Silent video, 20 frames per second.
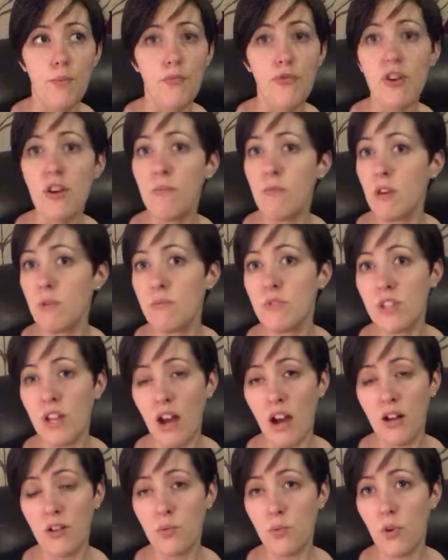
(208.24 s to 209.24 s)
premiums
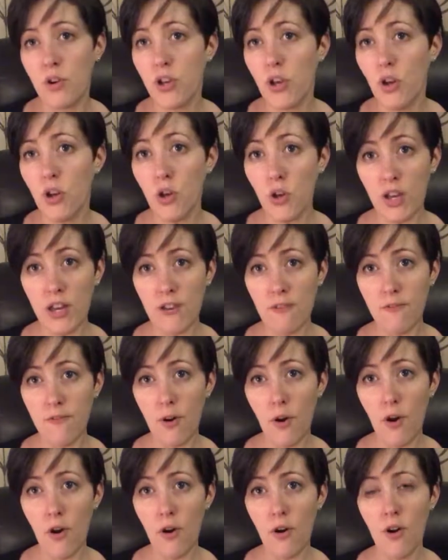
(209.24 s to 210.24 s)
aren't what you're looking
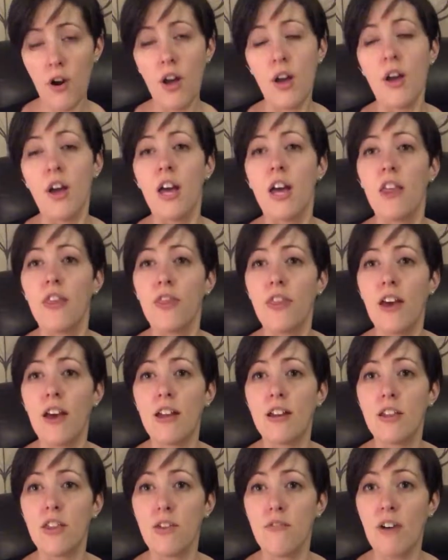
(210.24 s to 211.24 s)
for,
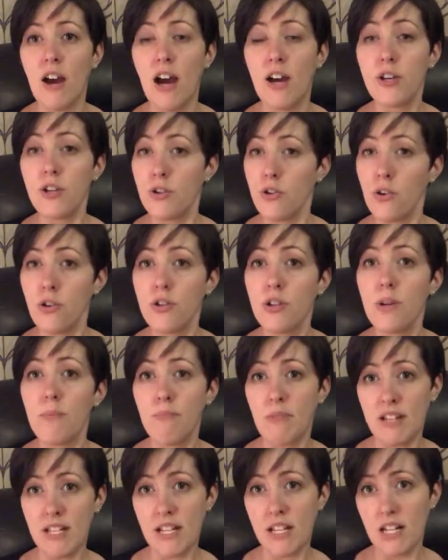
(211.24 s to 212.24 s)
then there are
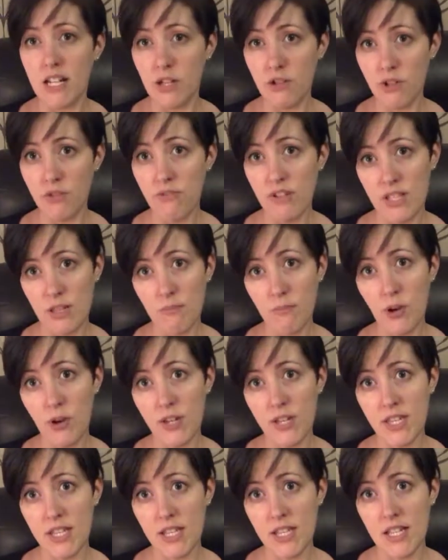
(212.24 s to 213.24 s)
non-medically underwritten
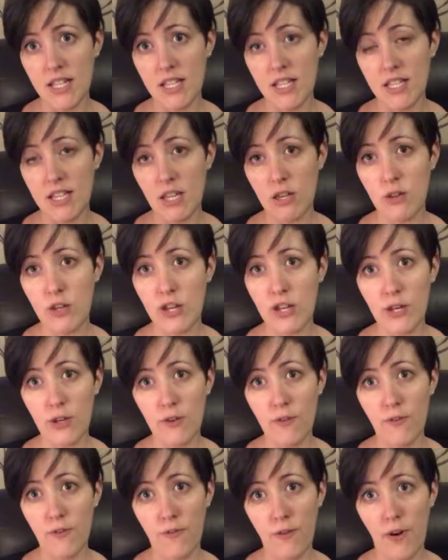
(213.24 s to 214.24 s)
policies that you can
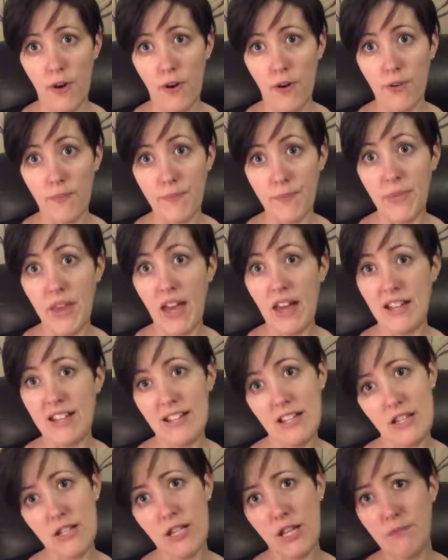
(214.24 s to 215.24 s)
look for.
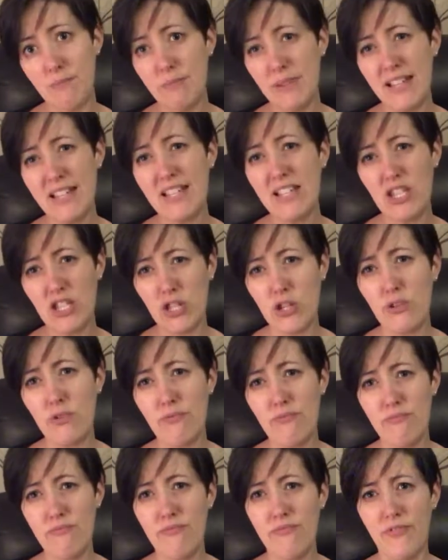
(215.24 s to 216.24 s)
And please do
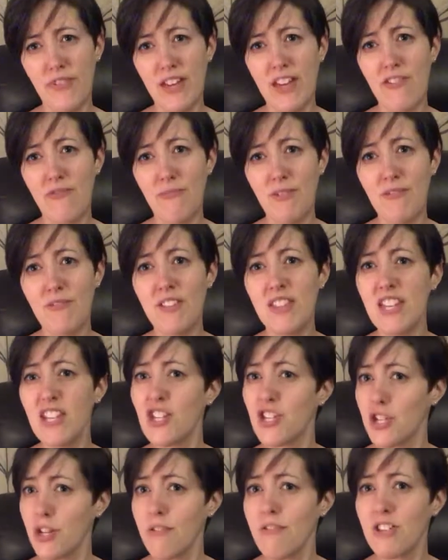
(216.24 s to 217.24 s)
forgive me for the
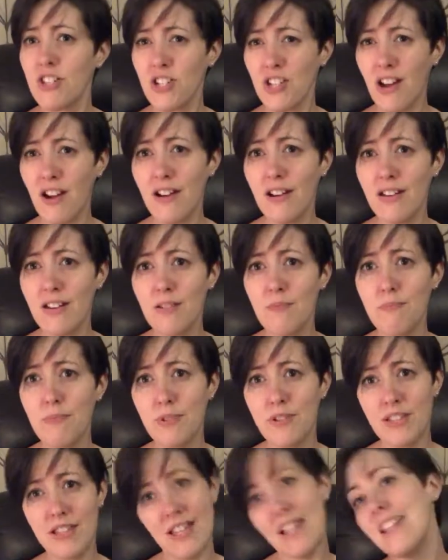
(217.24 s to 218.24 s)
insurance jargon,
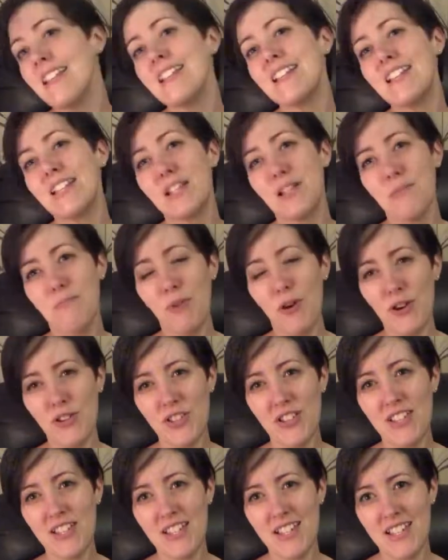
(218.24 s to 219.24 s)
but it is an
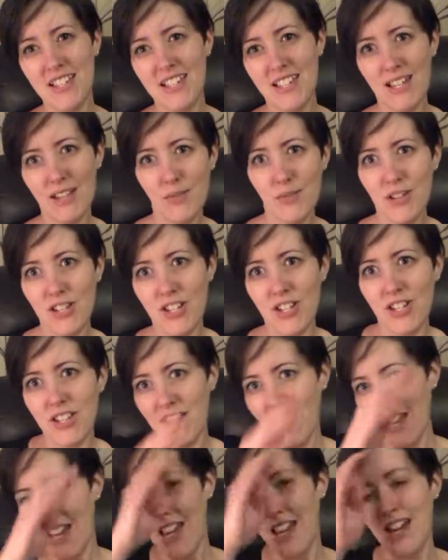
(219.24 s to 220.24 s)
important distinguished
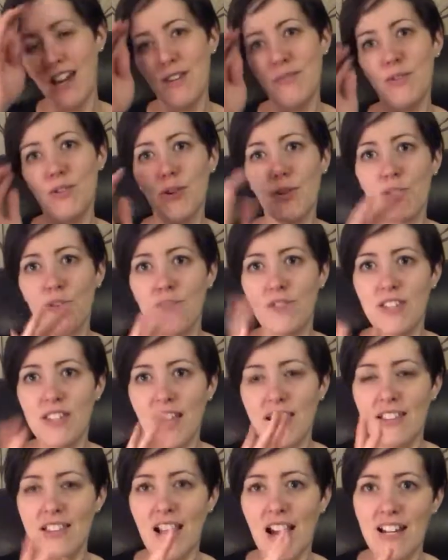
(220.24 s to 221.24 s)
sort of
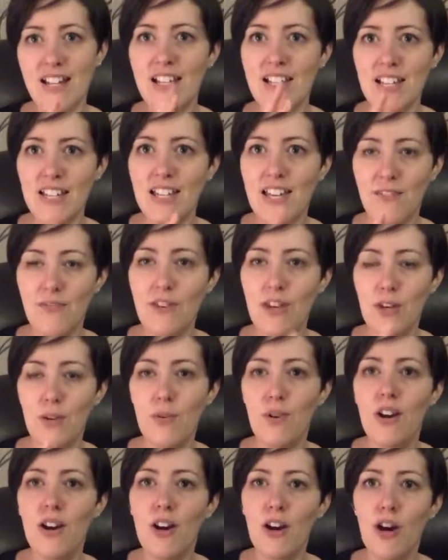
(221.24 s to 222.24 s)
sense that I need to give
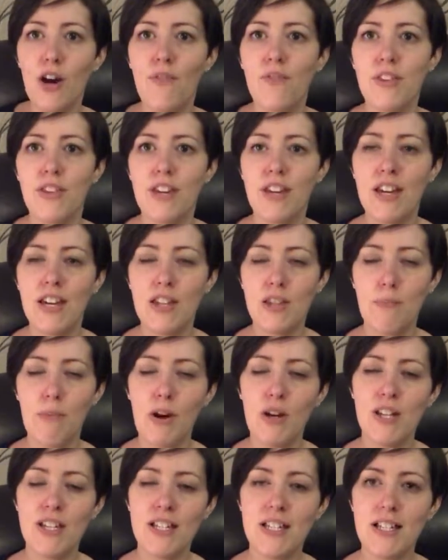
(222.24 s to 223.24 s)
you over the
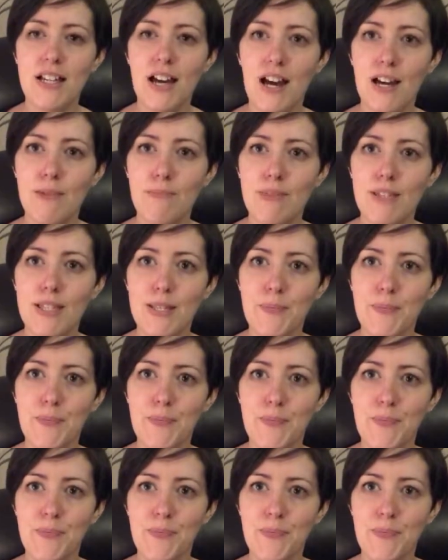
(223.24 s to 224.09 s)
policy types.